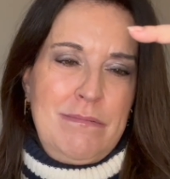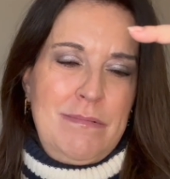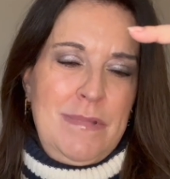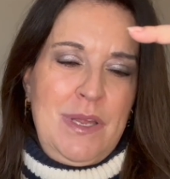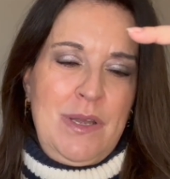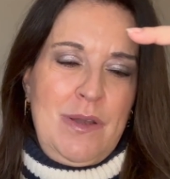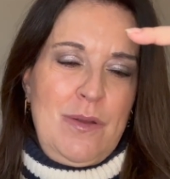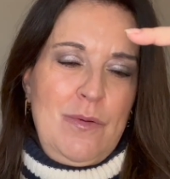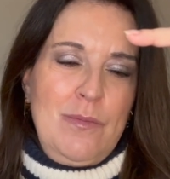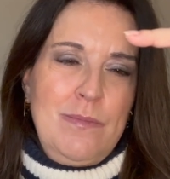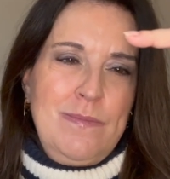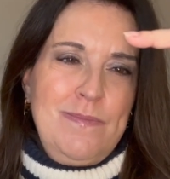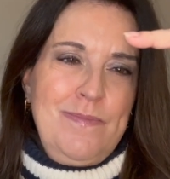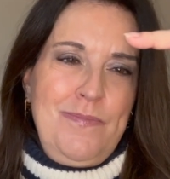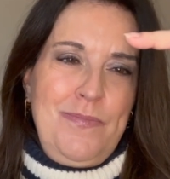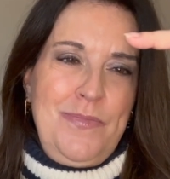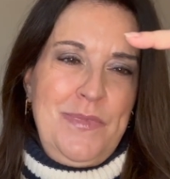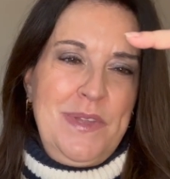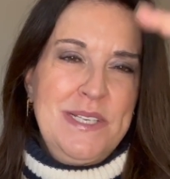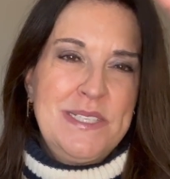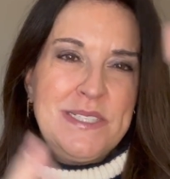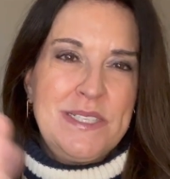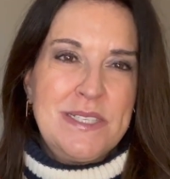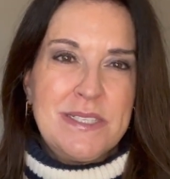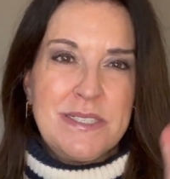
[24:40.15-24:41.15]
you know,
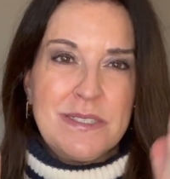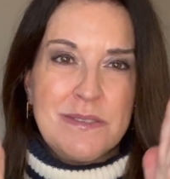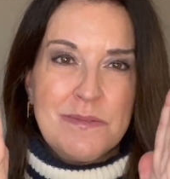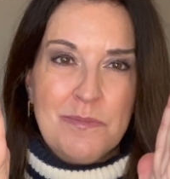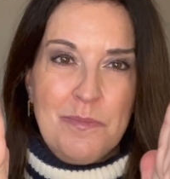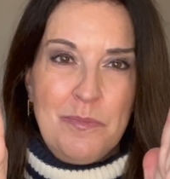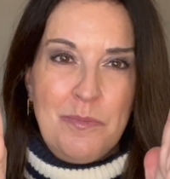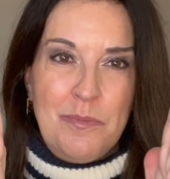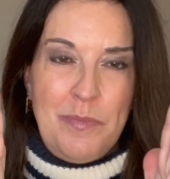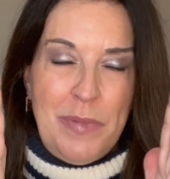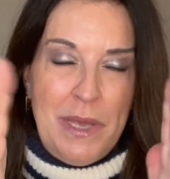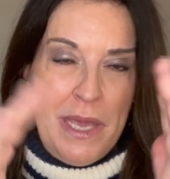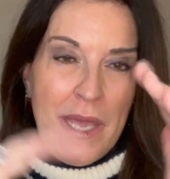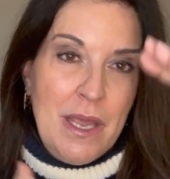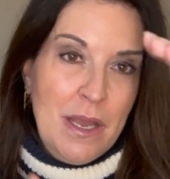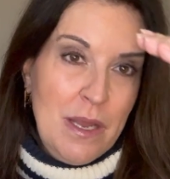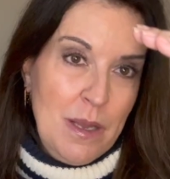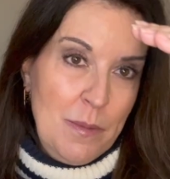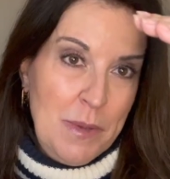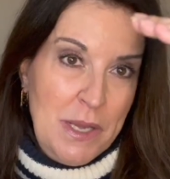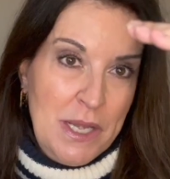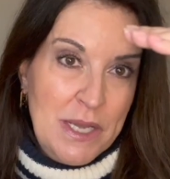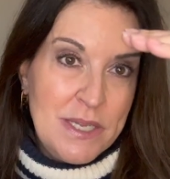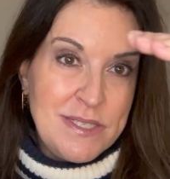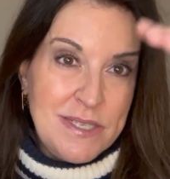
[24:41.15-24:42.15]
this big. I
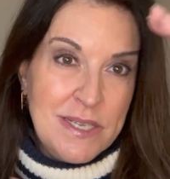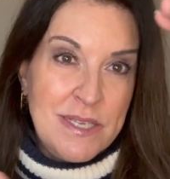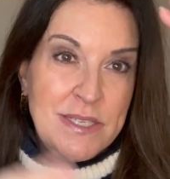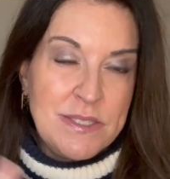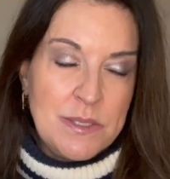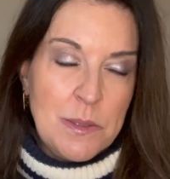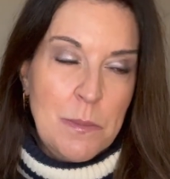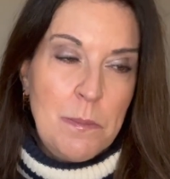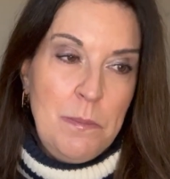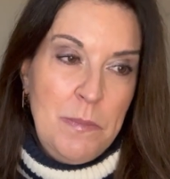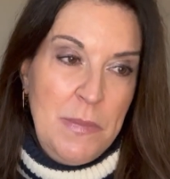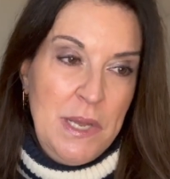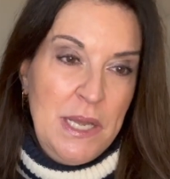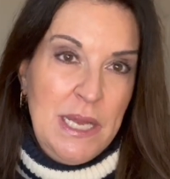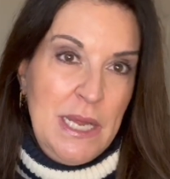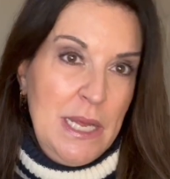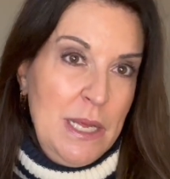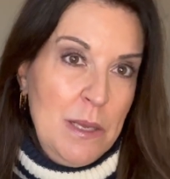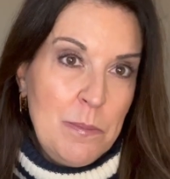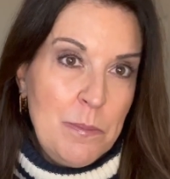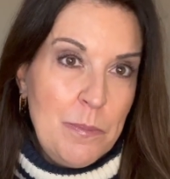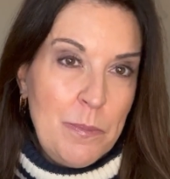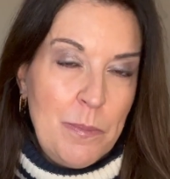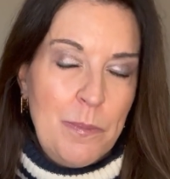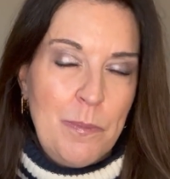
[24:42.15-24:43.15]
mean, it's a
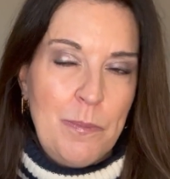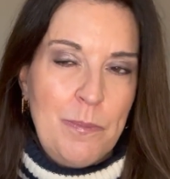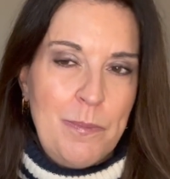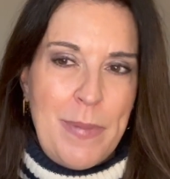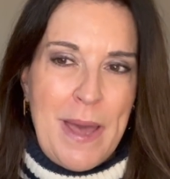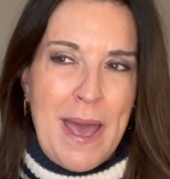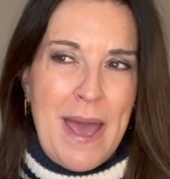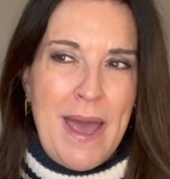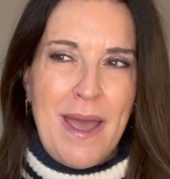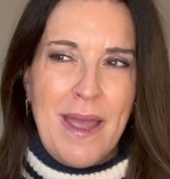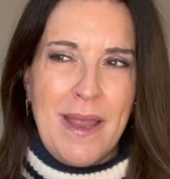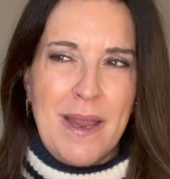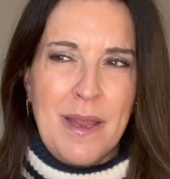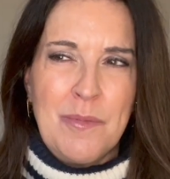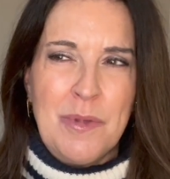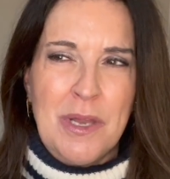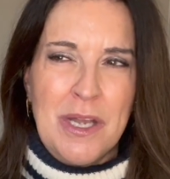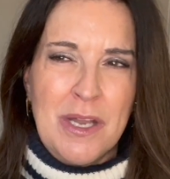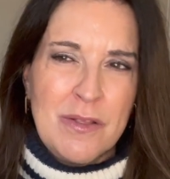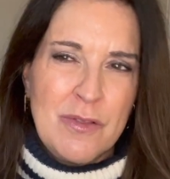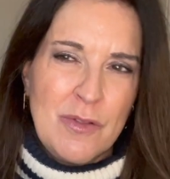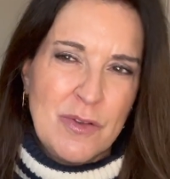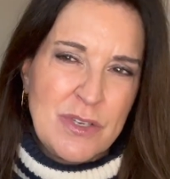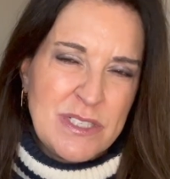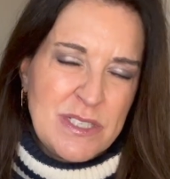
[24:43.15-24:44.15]
mini bag. I mean,
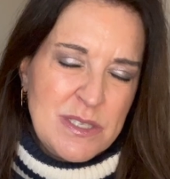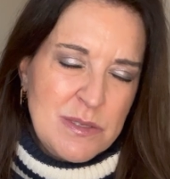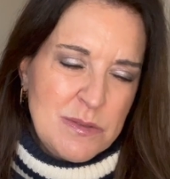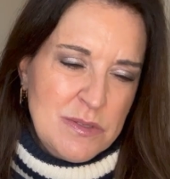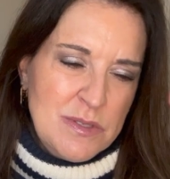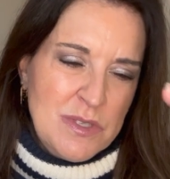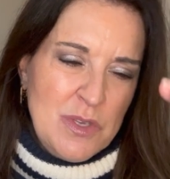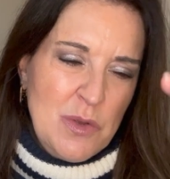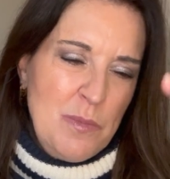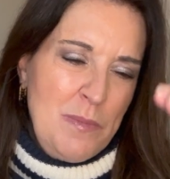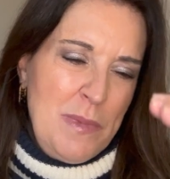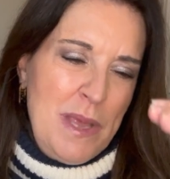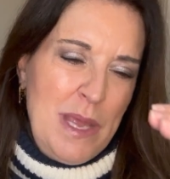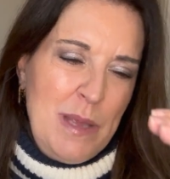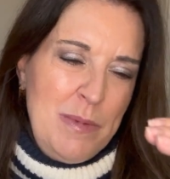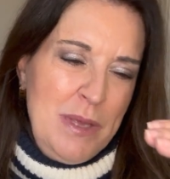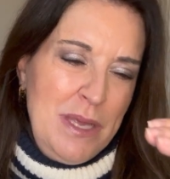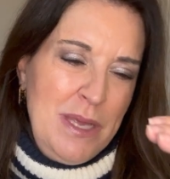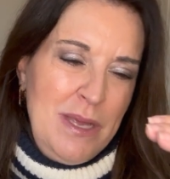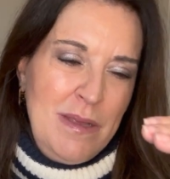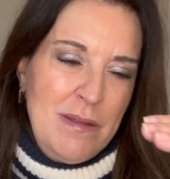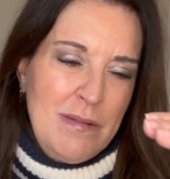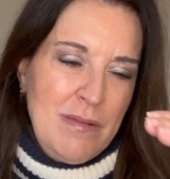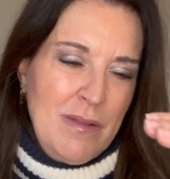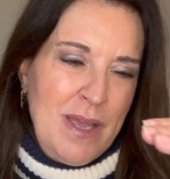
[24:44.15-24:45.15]
it looks so
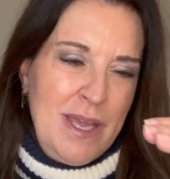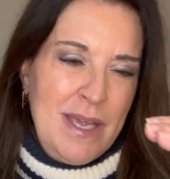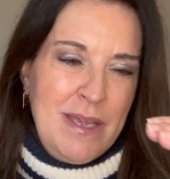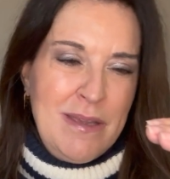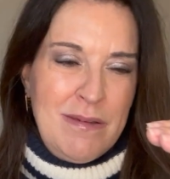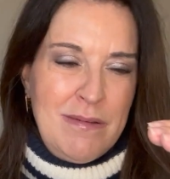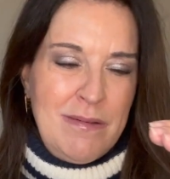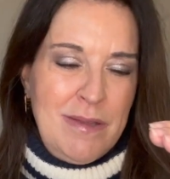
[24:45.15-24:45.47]
maybe like,